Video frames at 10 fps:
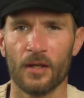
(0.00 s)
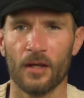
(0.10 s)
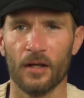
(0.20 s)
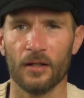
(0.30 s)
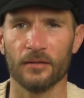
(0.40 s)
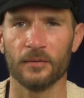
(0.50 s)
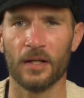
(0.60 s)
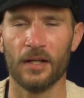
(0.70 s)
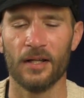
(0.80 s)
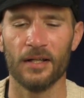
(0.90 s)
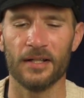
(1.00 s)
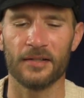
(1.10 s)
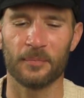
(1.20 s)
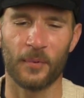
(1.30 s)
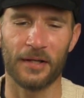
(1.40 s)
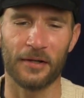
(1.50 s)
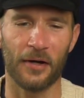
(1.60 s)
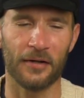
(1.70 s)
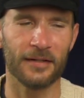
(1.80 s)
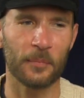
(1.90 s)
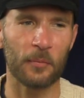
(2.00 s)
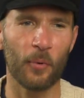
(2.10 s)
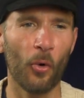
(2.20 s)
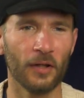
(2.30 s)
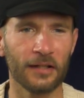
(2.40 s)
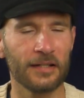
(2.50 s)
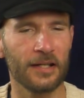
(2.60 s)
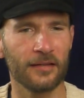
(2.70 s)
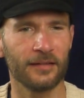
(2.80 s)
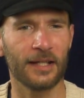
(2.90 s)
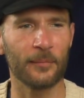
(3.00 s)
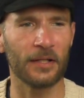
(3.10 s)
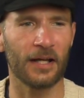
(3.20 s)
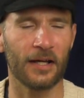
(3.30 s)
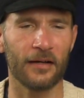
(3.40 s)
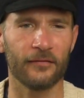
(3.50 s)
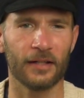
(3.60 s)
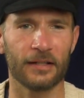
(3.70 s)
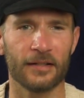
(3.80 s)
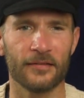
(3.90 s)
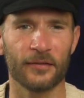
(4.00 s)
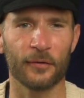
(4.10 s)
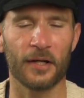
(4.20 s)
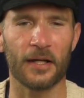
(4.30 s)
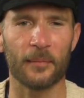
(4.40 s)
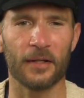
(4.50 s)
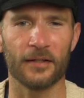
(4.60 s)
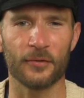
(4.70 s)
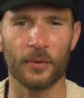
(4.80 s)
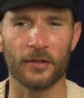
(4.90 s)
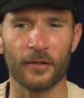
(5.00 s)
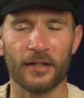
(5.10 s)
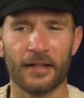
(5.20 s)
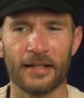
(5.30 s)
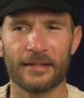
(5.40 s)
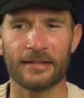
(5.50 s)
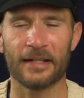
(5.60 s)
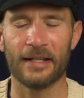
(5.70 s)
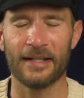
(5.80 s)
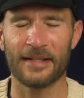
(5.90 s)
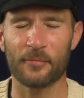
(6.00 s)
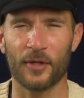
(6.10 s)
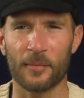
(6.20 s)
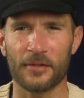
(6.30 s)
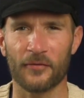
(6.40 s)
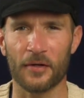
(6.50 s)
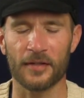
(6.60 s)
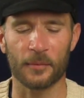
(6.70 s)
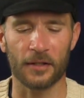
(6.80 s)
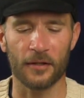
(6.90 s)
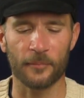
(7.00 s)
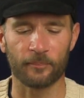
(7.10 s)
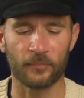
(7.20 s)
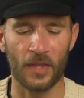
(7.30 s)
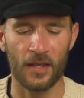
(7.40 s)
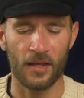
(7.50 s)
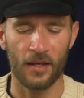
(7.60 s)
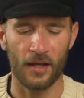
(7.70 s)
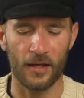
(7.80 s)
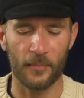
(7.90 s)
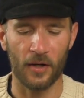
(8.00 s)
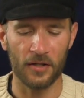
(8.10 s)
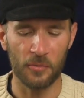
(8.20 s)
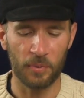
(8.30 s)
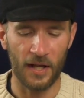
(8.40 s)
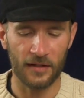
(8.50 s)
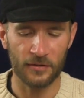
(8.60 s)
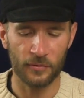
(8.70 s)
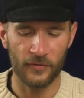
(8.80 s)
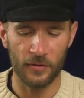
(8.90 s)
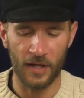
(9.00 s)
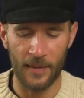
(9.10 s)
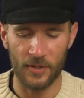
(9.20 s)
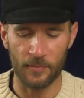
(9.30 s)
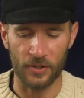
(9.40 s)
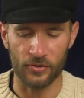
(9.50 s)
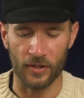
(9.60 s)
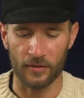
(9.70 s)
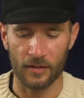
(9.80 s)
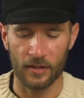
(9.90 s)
Uh, it's been uh, it's been pulling teeth to get me to have like an Instagram and a Twitter, and that's probably as far as I'm going to go. Um, are you planning to review Cabbie's Mixture?